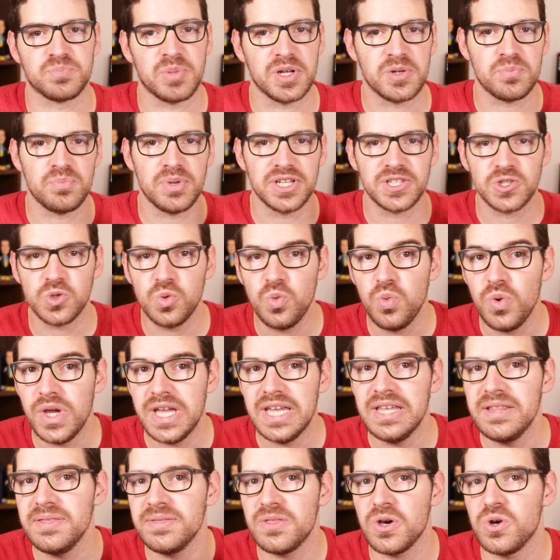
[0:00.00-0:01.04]
But
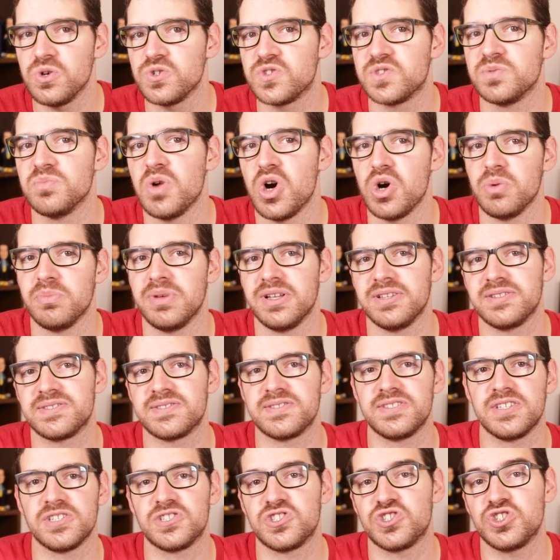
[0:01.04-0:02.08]
between those moments,
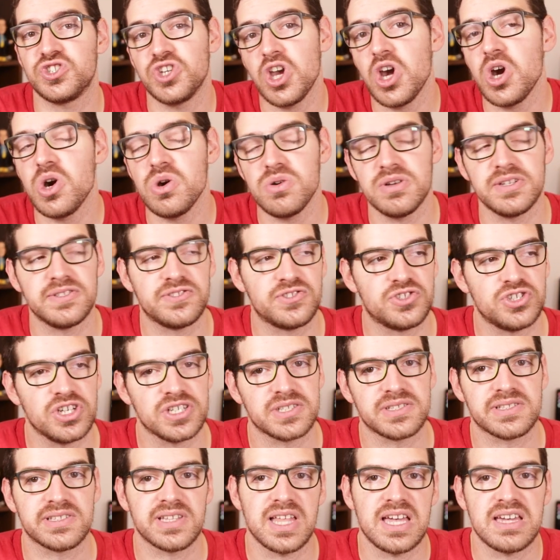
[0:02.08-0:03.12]
the show is
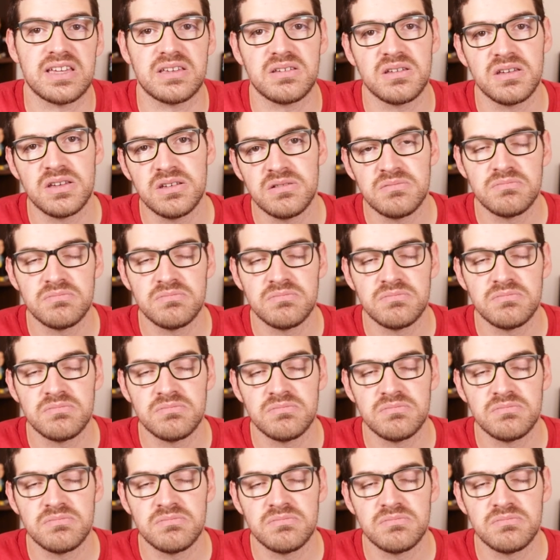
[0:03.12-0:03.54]
just like.